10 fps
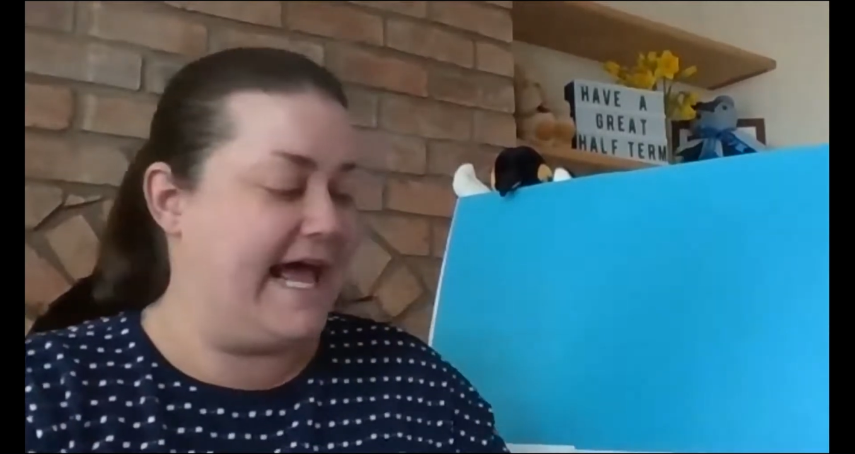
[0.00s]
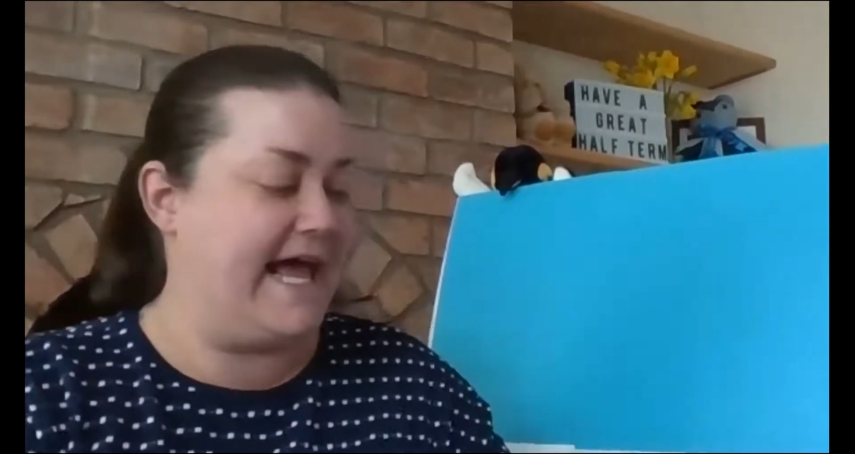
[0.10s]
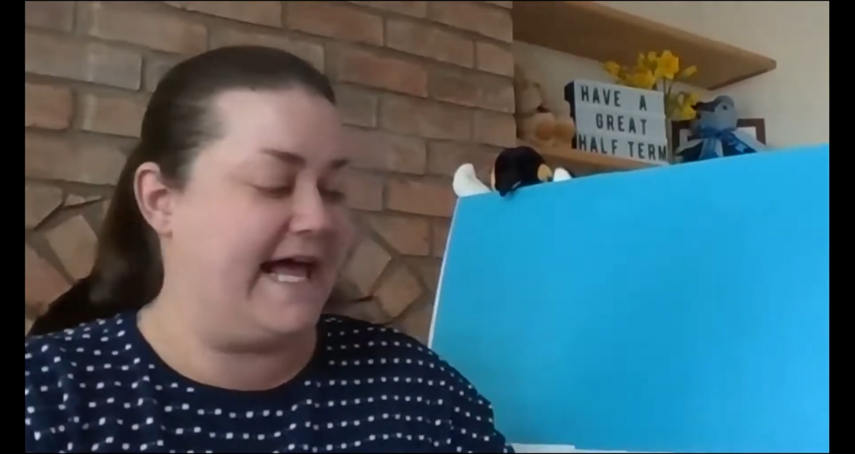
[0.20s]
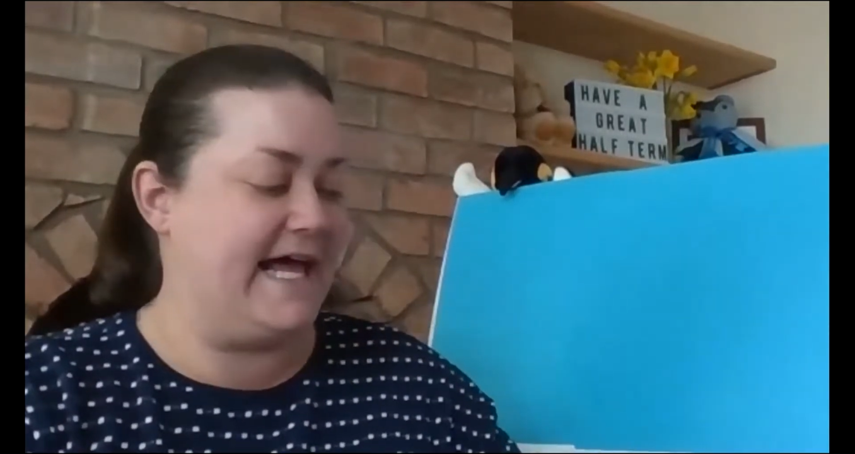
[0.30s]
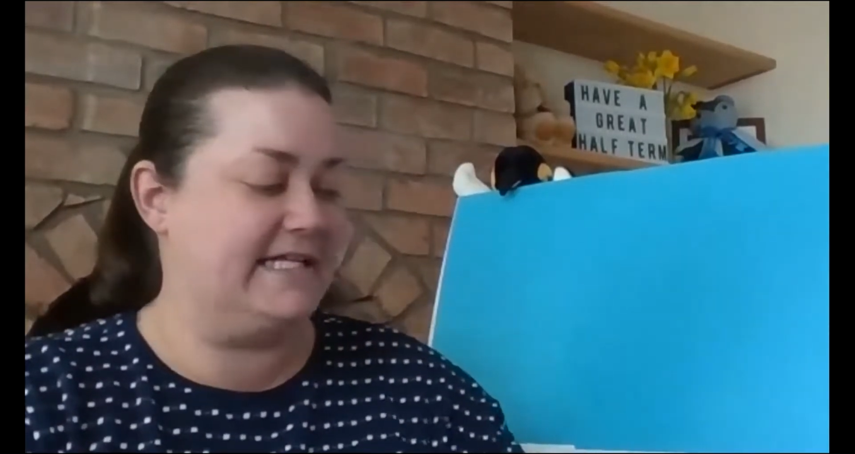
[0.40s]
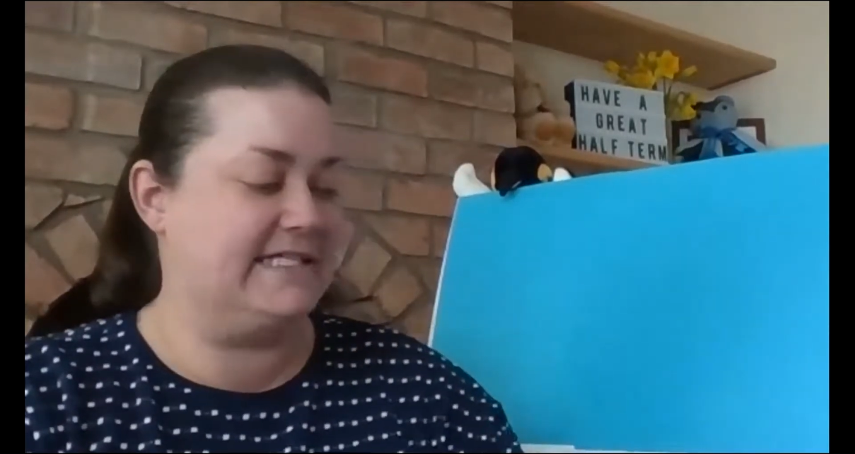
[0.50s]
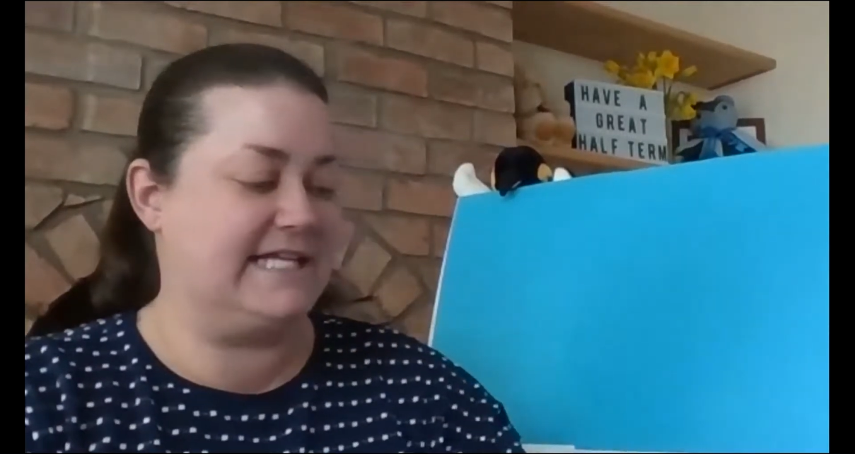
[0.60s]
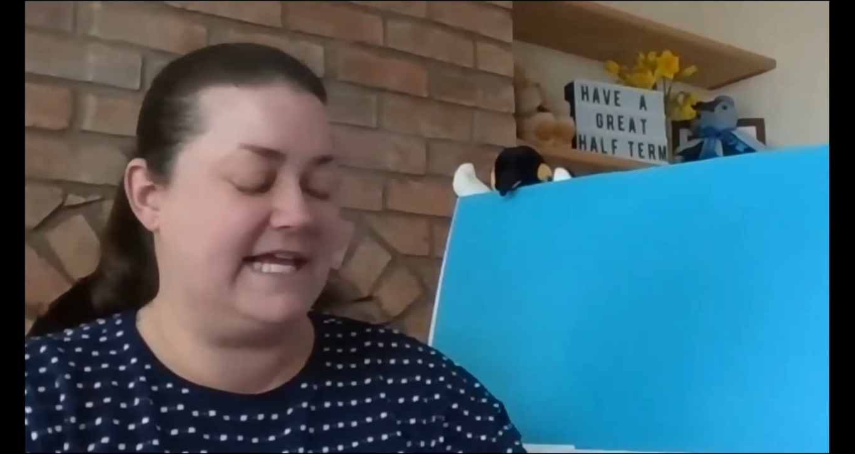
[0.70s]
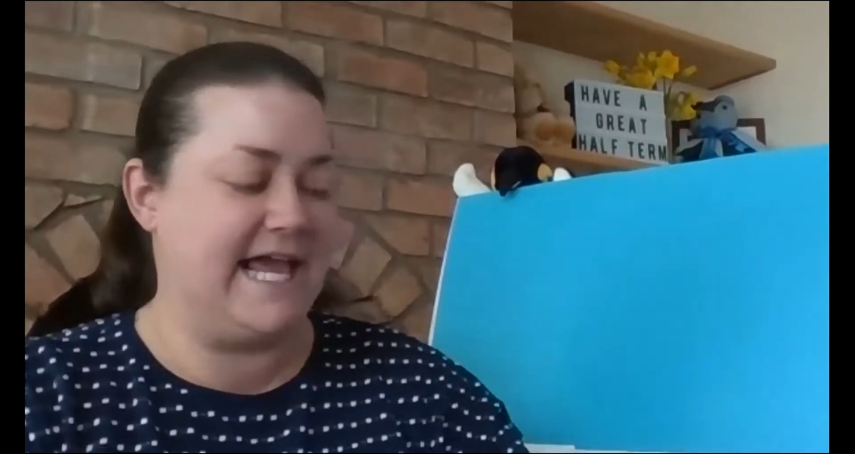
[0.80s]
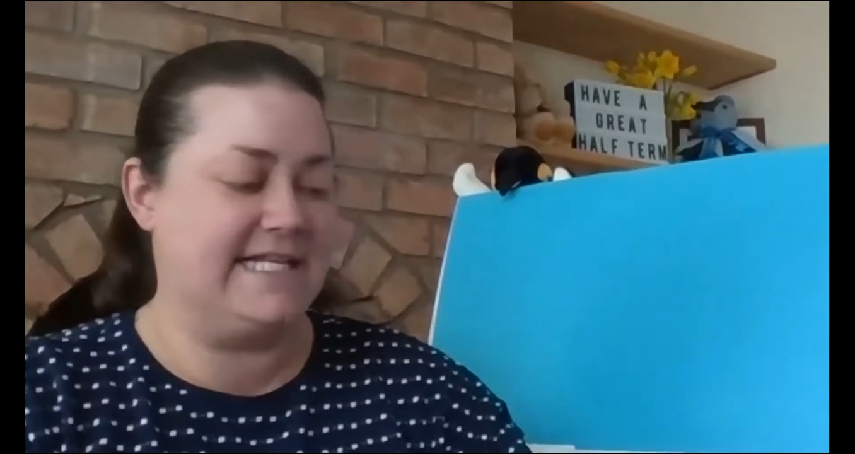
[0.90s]
And
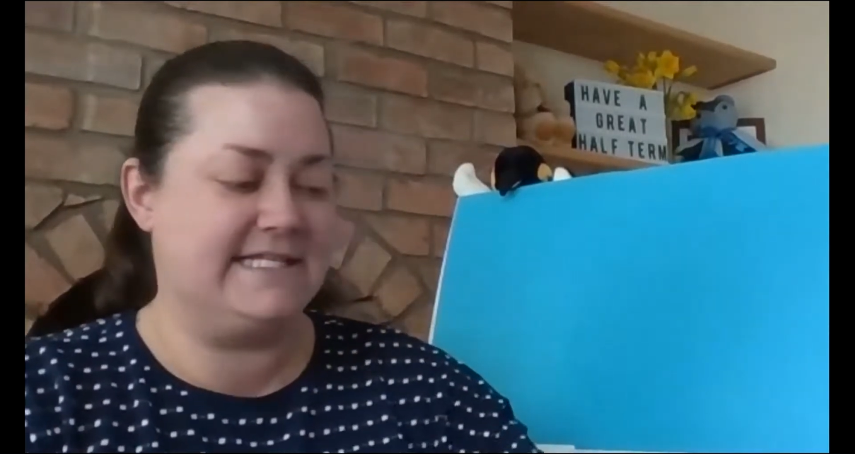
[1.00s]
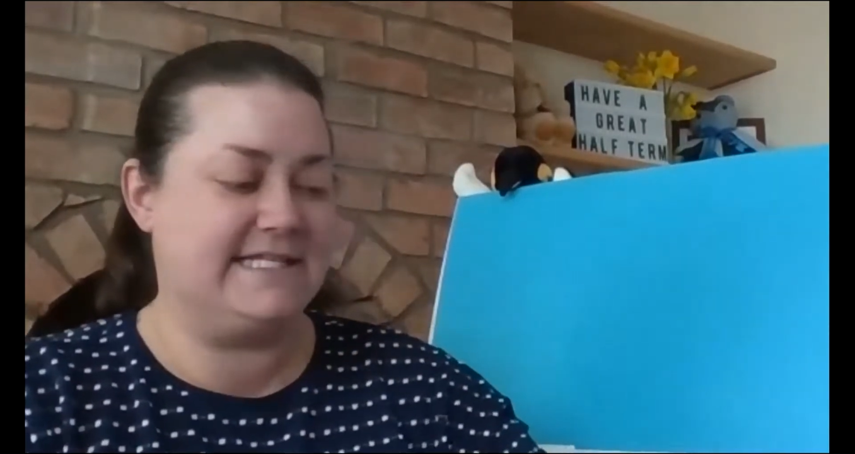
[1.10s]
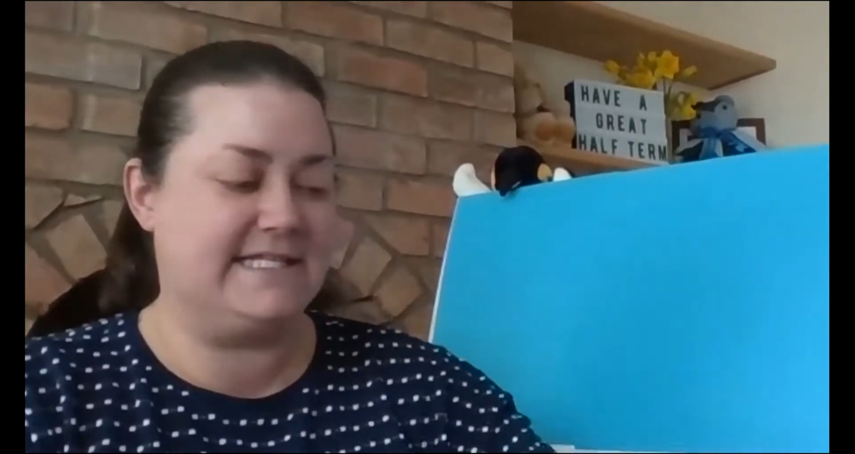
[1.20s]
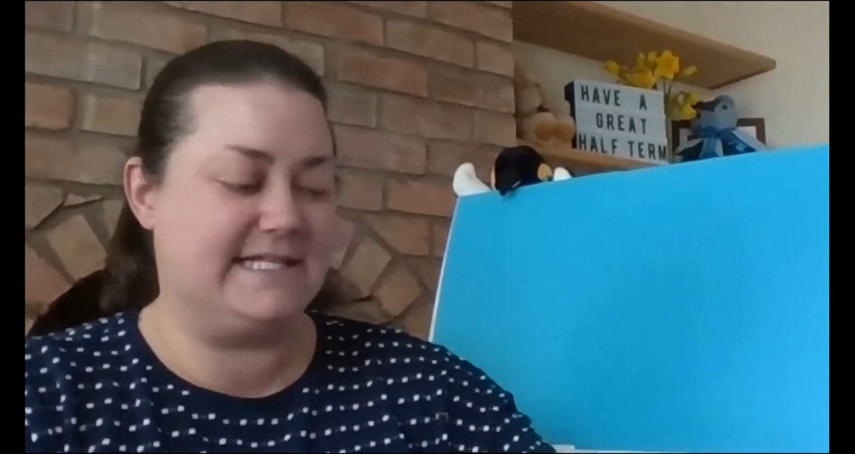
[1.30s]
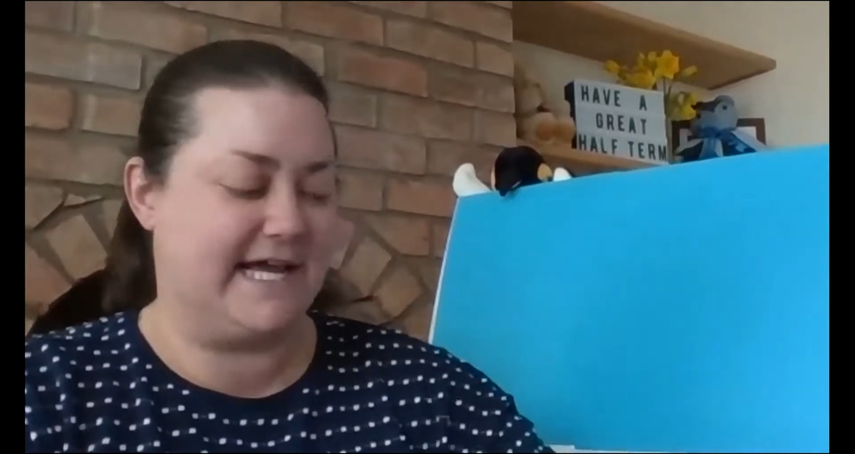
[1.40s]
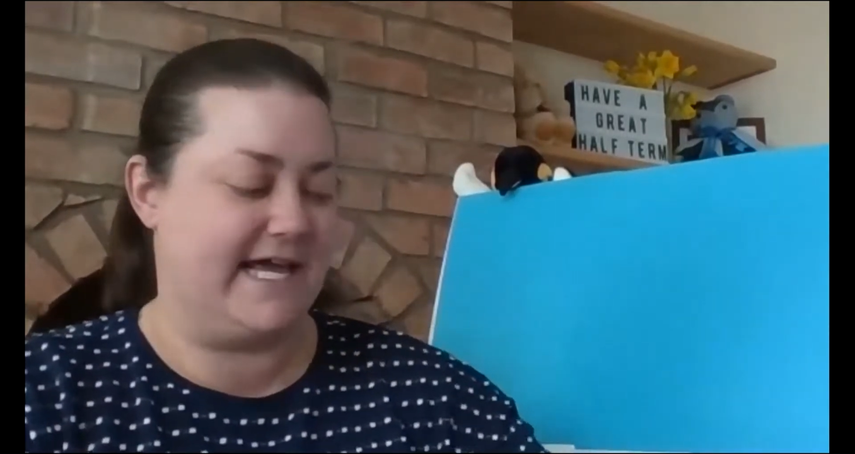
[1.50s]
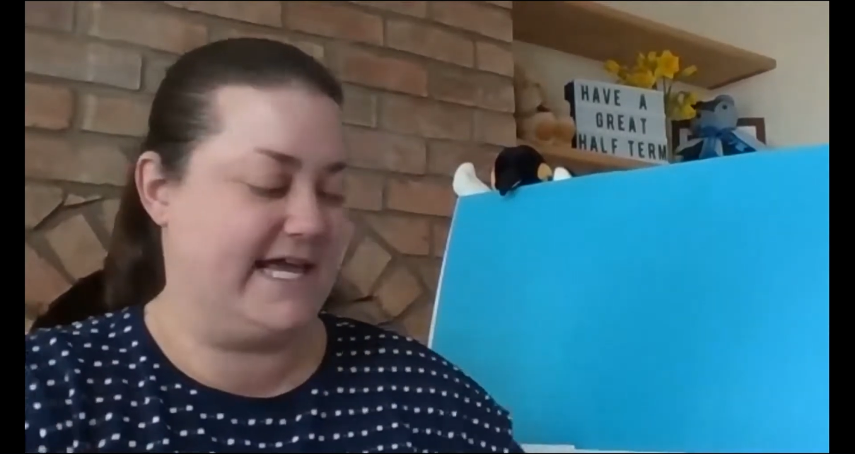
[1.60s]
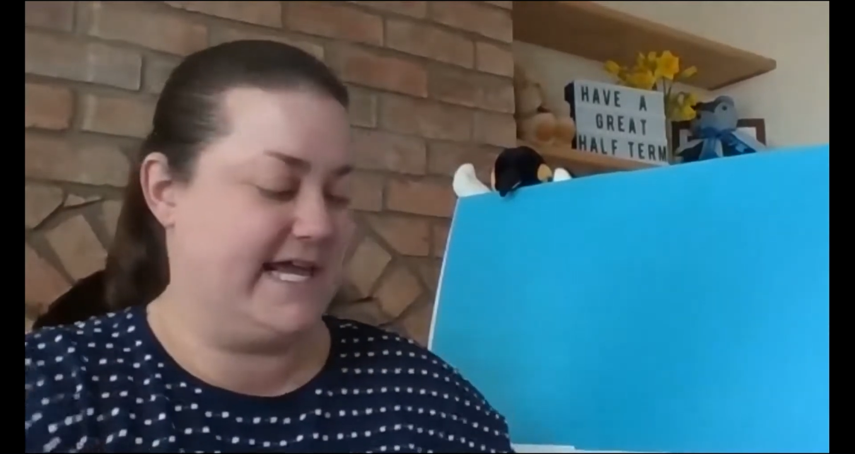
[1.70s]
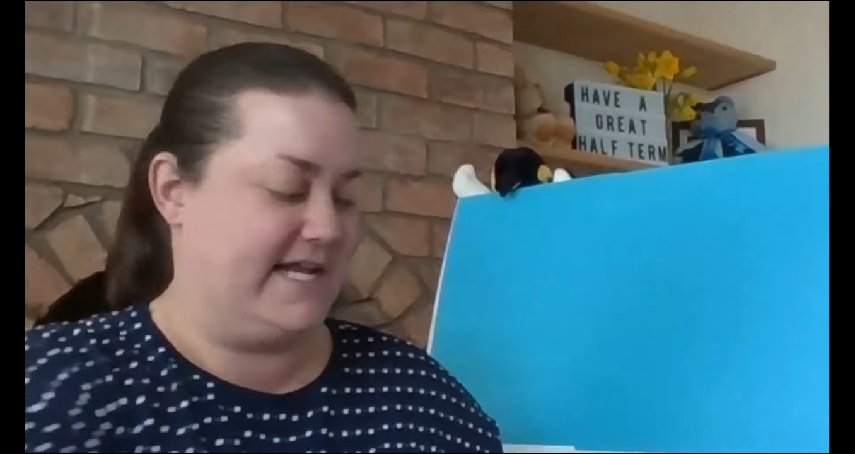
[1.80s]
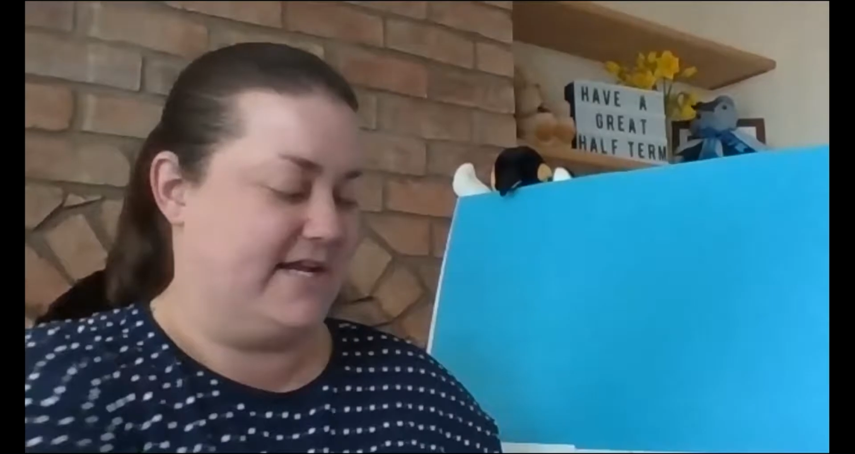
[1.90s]

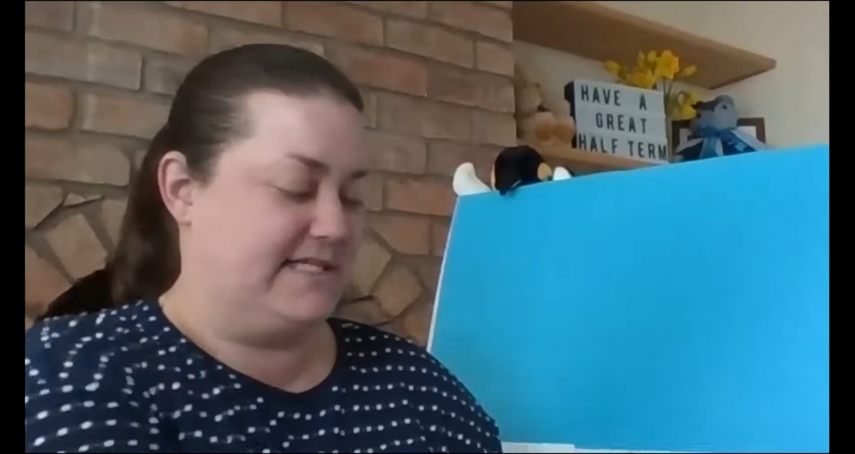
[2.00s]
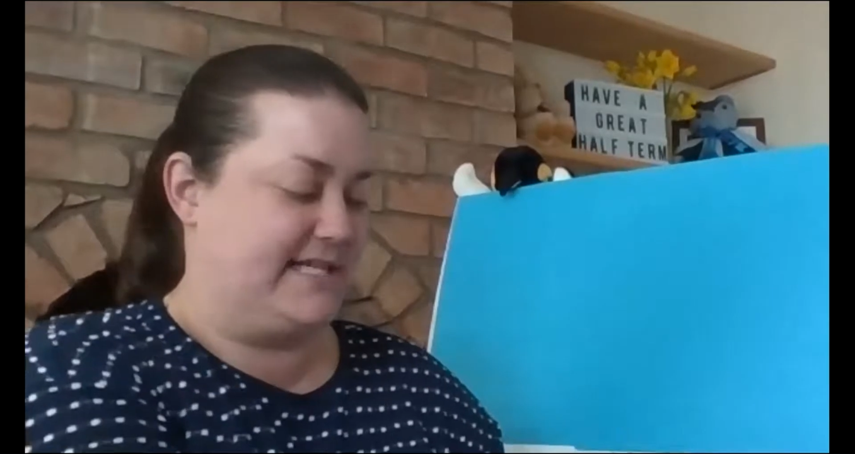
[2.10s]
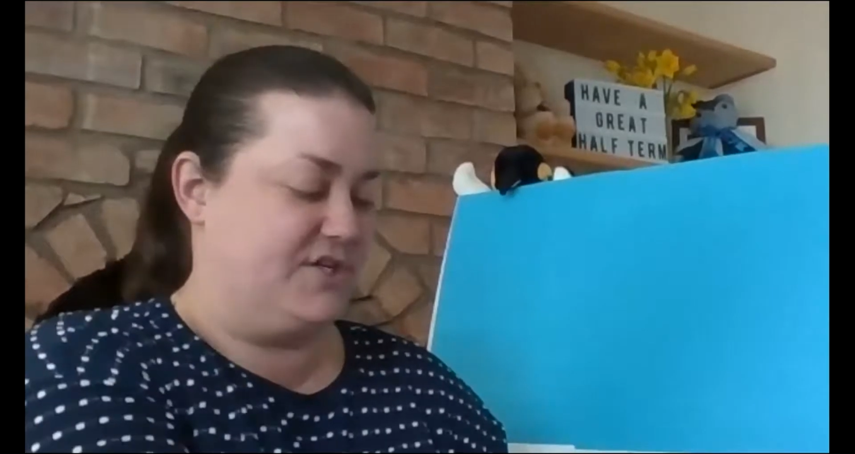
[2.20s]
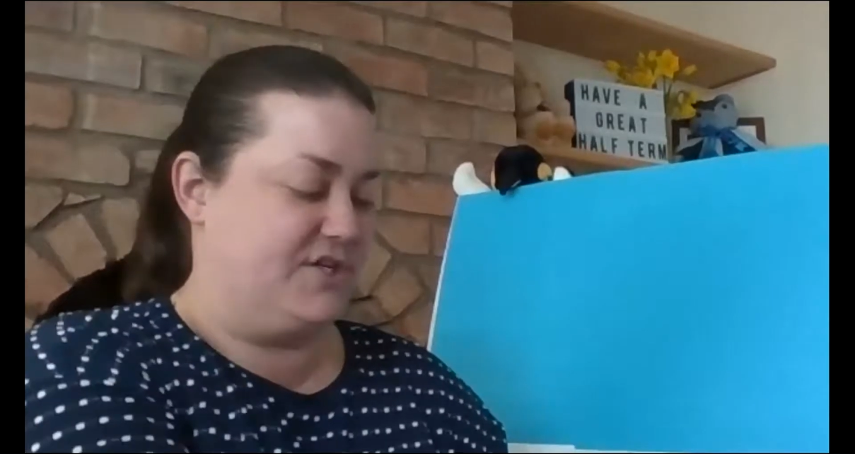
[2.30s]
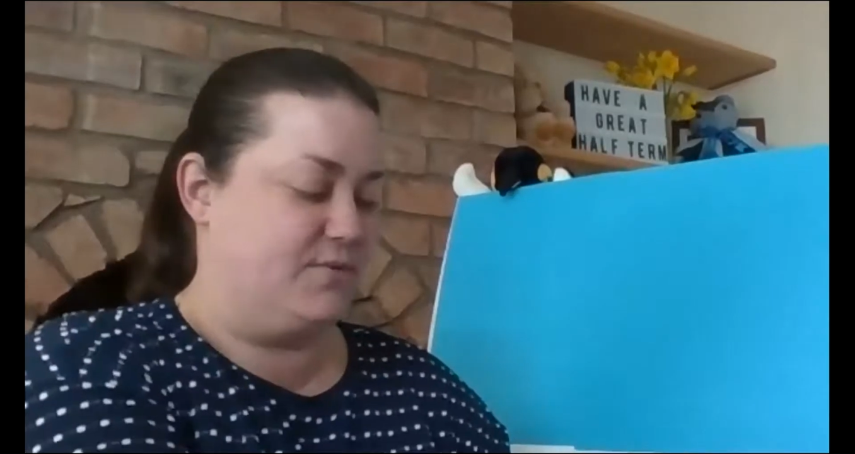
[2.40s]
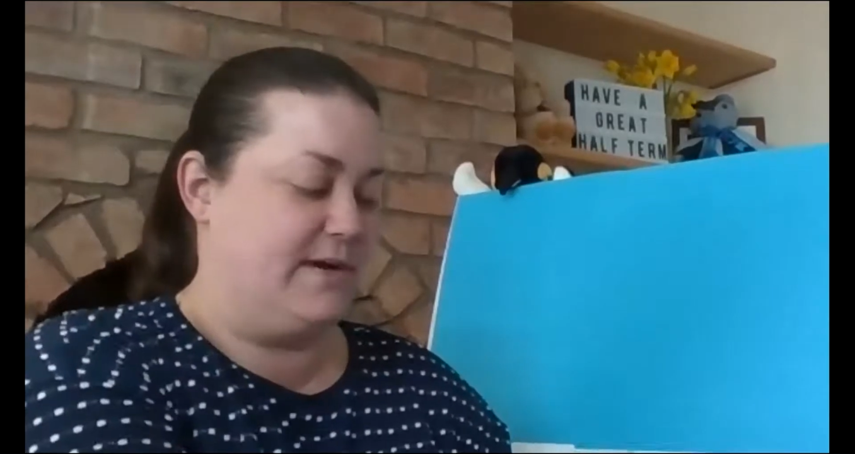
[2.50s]
yesterday in our session,